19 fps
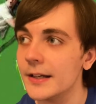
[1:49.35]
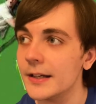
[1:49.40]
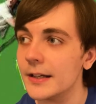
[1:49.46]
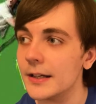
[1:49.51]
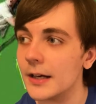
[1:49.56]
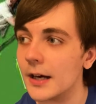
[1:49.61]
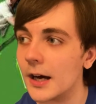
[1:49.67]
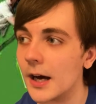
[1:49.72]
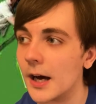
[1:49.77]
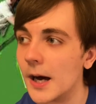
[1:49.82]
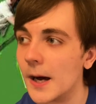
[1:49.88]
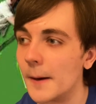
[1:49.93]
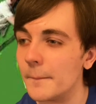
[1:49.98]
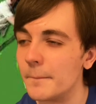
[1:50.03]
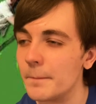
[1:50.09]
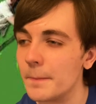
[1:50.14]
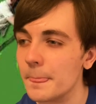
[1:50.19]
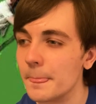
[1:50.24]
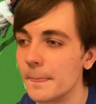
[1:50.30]

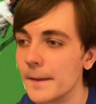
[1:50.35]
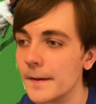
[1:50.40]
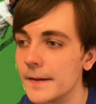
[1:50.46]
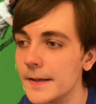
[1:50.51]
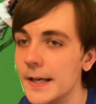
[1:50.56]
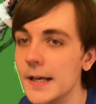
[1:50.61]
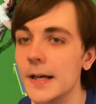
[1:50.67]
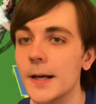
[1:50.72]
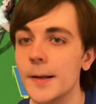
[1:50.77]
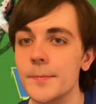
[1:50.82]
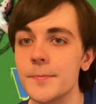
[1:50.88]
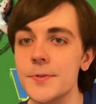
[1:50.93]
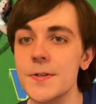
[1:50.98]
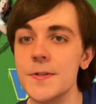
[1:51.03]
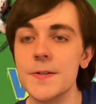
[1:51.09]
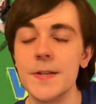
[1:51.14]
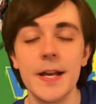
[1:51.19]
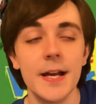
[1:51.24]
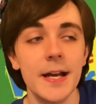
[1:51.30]
Um, yeah,
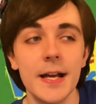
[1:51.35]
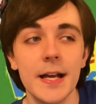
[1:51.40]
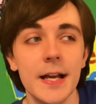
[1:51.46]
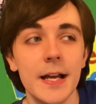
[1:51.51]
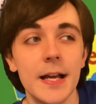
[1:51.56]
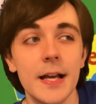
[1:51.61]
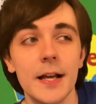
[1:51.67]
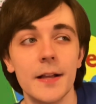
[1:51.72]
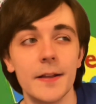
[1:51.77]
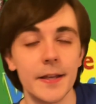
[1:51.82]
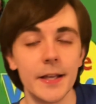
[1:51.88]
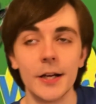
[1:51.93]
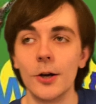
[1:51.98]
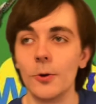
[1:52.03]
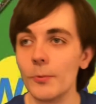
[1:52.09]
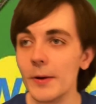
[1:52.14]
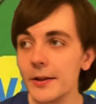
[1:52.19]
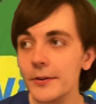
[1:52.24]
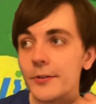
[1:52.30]
just you know,
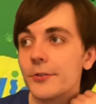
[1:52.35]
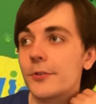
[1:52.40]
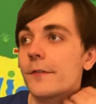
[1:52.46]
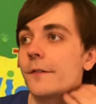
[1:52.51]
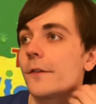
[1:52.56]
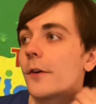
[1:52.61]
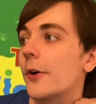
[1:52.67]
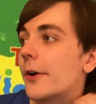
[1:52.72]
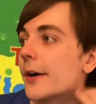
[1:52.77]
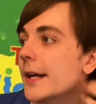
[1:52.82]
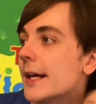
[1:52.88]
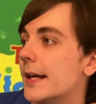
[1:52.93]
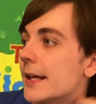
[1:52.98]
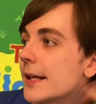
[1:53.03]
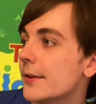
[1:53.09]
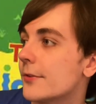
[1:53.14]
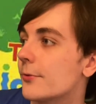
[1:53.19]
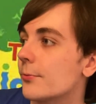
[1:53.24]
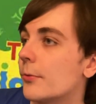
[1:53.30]
Wiggly Safari,
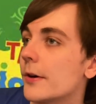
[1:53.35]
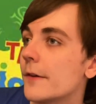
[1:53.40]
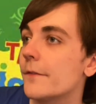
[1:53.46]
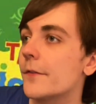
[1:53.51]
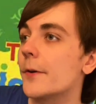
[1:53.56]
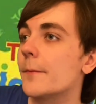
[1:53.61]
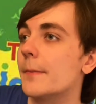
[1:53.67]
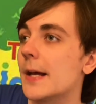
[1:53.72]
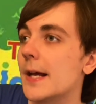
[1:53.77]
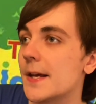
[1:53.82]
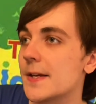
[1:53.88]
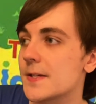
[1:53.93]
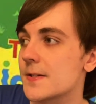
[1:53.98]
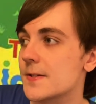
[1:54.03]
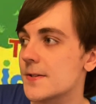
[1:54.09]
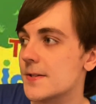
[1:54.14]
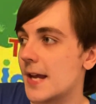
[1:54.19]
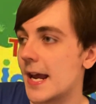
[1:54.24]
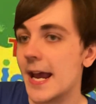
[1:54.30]
it's one of their
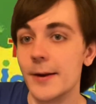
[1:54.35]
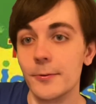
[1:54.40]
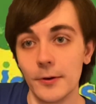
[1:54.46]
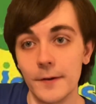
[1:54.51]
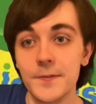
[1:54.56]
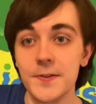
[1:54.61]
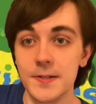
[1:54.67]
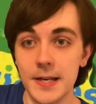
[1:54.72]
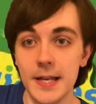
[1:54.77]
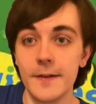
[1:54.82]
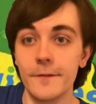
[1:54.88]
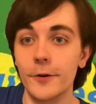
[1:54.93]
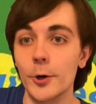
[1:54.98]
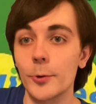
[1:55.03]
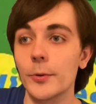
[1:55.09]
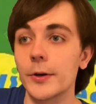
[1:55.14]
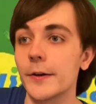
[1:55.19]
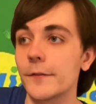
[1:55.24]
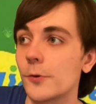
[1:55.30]
best, and with Steve
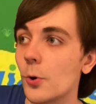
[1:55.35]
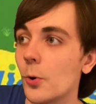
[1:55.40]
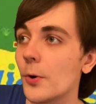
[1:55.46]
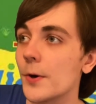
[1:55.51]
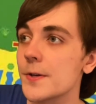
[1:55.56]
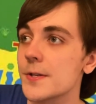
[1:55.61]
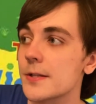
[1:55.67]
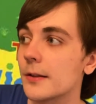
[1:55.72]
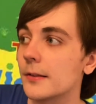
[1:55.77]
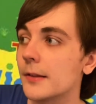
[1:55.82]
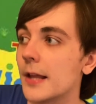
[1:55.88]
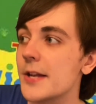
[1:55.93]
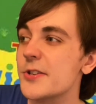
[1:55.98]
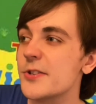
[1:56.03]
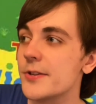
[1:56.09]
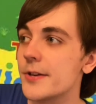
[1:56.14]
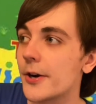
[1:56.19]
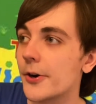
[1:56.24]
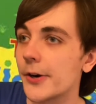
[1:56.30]
Irwin, of course, the
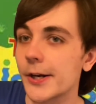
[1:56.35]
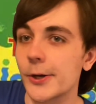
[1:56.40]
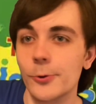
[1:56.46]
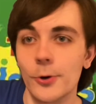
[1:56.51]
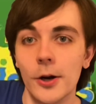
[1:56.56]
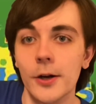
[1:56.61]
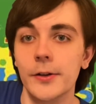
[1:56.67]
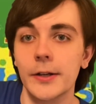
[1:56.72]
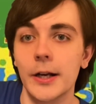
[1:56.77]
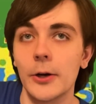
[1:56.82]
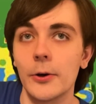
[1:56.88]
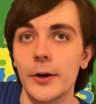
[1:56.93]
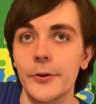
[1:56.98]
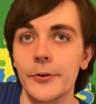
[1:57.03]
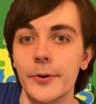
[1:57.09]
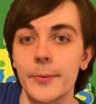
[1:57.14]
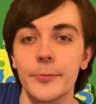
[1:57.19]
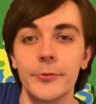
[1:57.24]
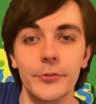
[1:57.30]
legendary crocodile
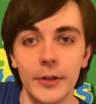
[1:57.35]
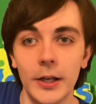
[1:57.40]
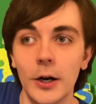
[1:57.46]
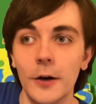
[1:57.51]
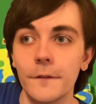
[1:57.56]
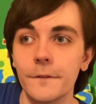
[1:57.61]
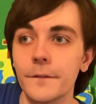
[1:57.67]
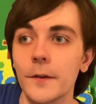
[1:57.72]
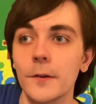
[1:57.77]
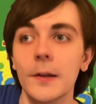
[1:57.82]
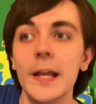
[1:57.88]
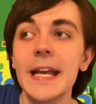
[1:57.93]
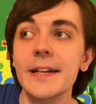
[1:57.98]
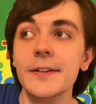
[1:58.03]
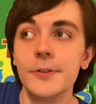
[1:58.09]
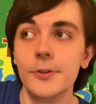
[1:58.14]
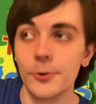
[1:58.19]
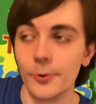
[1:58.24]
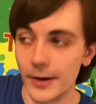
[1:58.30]
hunter himself, the
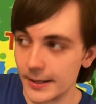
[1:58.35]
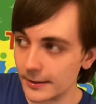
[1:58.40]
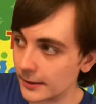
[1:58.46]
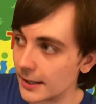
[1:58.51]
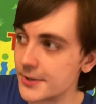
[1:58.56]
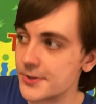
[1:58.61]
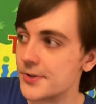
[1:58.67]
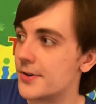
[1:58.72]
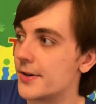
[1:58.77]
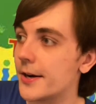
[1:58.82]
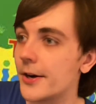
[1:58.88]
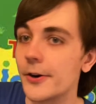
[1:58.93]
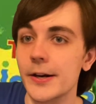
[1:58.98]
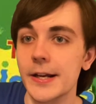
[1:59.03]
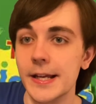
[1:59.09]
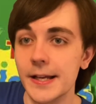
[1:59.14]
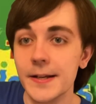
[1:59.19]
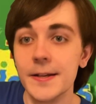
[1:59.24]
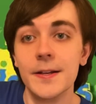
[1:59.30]
late great
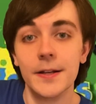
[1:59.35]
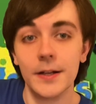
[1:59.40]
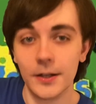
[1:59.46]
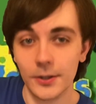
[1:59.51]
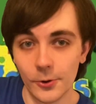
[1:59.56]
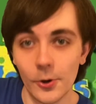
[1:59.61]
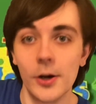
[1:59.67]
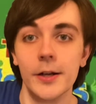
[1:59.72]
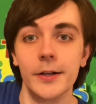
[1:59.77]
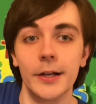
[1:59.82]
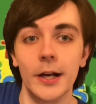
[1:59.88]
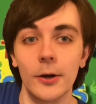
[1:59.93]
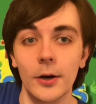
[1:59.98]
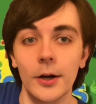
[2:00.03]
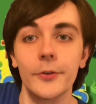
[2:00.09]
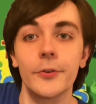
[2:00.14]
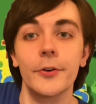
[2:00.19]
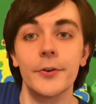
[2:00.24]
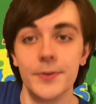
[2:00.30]
legendary crocodile
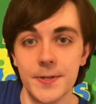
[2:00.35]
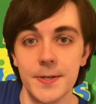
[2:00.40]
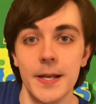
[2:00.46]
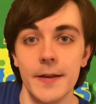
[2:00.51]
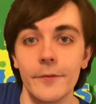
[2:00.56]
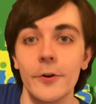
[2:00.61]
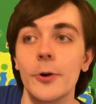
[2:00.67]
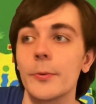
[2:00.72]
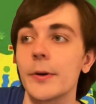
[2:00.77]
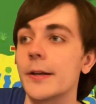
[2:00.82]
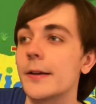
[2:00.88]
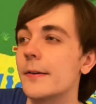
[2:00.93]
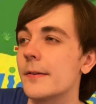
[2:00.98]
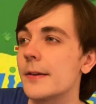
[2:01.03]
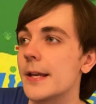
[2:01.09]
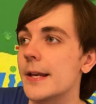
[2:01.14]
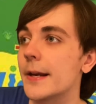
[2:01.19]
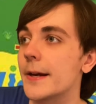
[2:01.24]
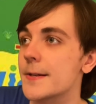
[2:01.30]
hunter, Steve Irwin,
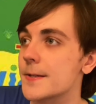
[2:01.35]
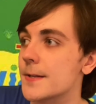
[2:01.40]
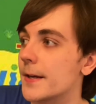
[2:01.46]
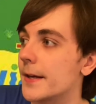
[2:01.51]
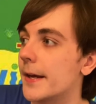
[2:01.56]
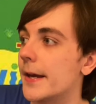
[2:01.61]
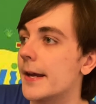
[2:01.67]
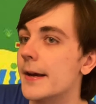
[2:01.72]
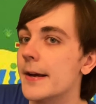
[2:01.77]
need I say.